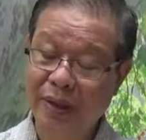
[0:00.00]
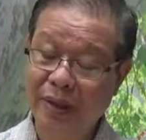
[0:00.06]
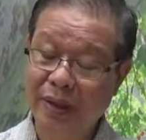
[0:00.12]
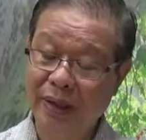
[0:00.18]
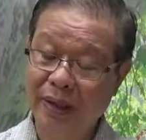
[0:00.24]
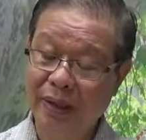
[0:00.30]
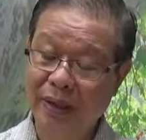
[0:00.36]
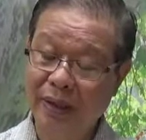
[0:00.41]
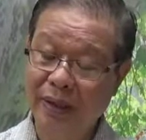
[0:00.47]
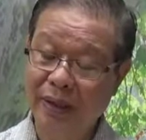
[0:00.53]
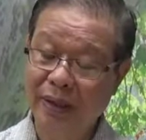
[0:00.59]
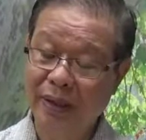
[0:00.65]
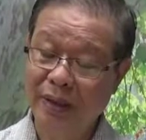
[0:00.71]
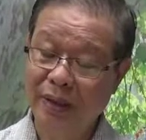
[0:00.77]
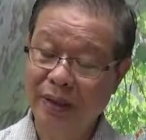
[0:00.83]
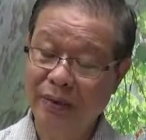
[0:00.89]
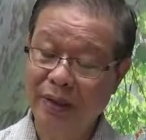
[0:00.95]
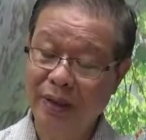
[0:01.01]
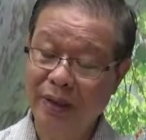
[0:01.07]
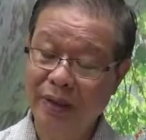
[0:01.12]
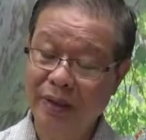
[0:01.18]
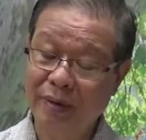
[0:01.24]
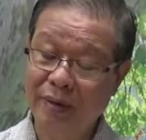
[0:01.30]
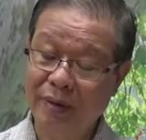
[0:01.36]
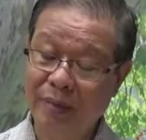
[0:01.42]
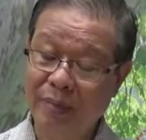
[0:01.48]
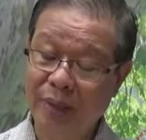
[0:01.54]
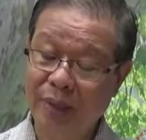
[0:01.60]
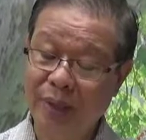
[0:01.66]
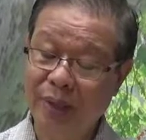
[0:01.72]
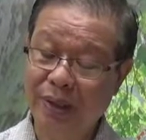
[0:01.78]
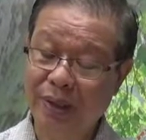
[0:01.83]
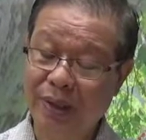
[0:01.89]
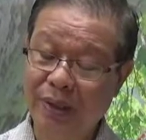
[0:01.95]
and they
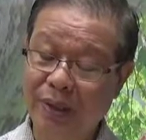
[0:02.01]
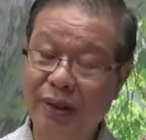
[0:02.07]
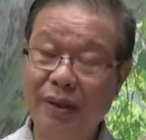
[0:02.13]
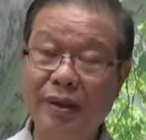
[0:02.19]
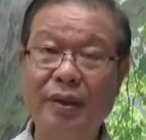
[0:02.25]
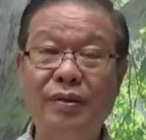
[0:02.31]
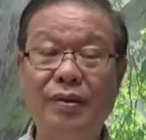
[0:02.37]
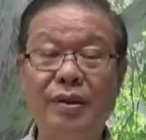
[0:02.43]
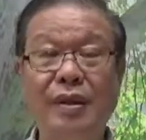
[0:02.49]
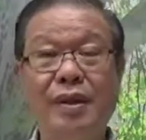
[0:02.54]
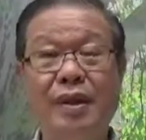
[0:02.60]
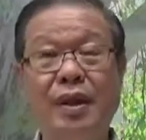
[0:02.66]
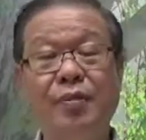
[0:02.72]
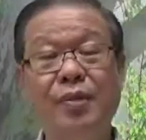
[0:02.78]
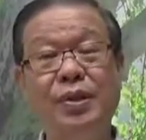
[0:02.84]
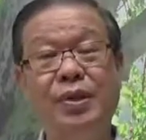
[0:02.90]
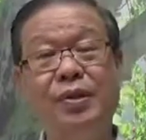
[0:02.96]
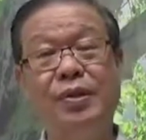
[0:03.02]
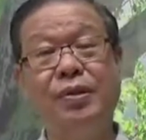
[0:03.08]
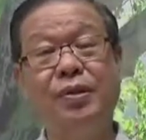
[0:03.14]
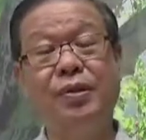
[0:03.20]
only come into